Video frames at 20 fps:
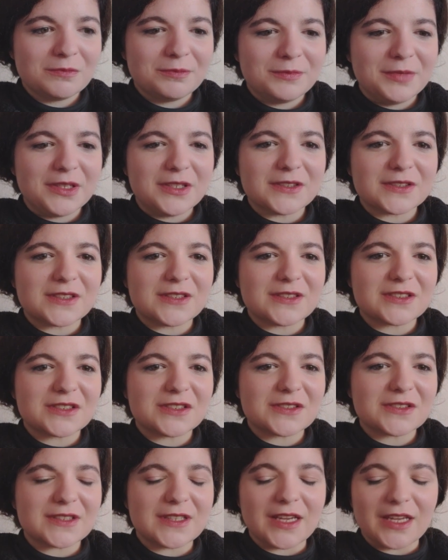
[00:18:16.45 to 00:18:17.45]
because it's
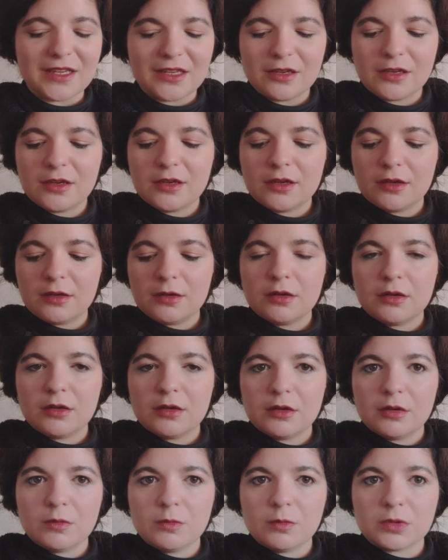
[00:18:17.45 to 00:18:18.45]
just like,
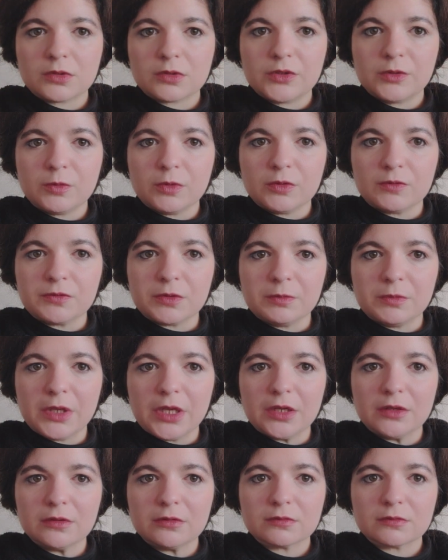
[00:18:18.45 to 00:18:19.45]
what do you want from
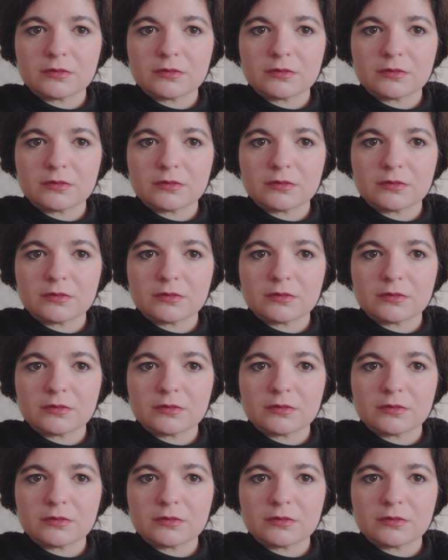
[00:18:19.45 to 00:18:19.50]
me?